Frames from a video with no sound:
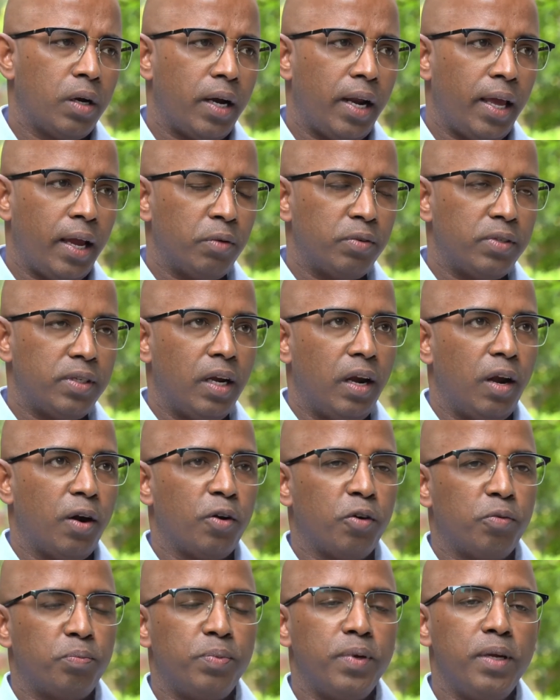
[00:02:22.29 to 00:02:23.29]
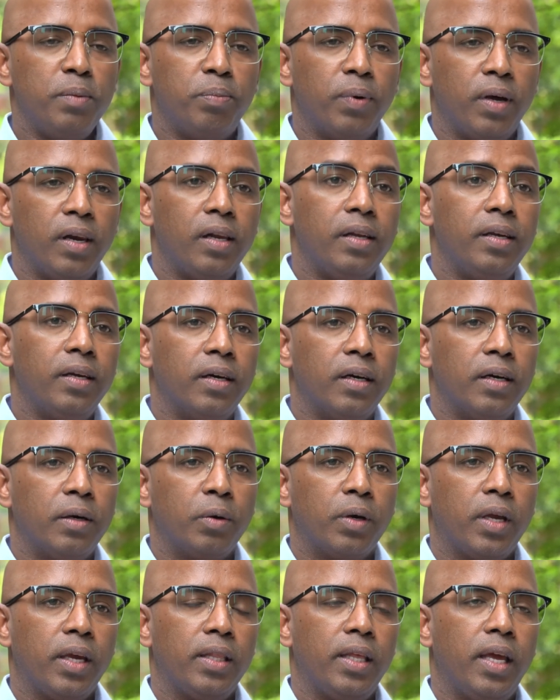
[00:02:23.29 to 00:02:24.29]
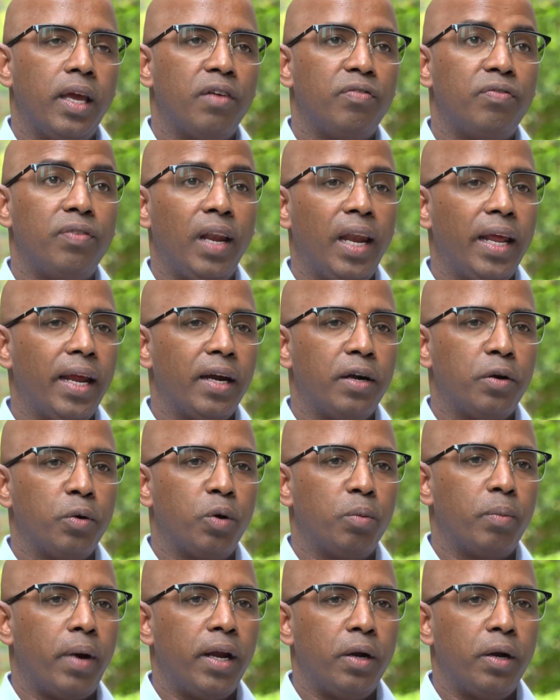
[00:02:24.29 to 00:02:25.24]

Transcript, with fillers: And I have seen a lot of people here, okay, they are feeling at home.